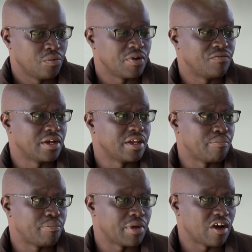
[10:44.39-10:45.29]
We build a
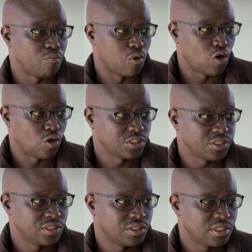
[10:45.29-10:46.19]
pair of boreholes,
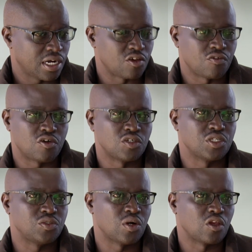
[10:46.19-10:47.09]
and of course
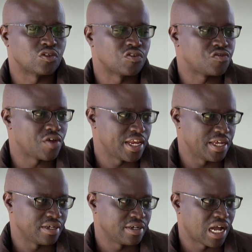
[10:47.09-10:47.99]
we do a lot of
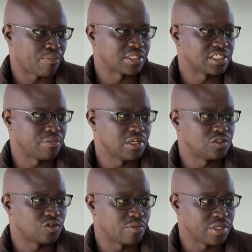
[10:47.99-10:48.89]
training, capacity building
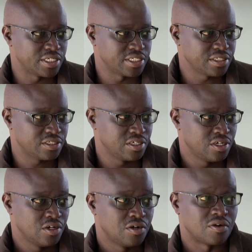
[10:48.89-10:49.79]
to communities
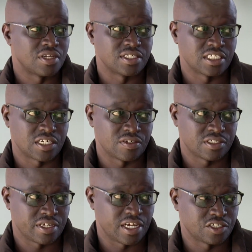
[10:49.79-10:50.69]
on disaster
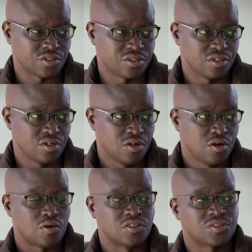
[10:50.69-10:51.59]
risk reduction,
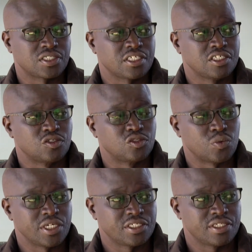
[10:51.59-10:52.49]
on strategies onto which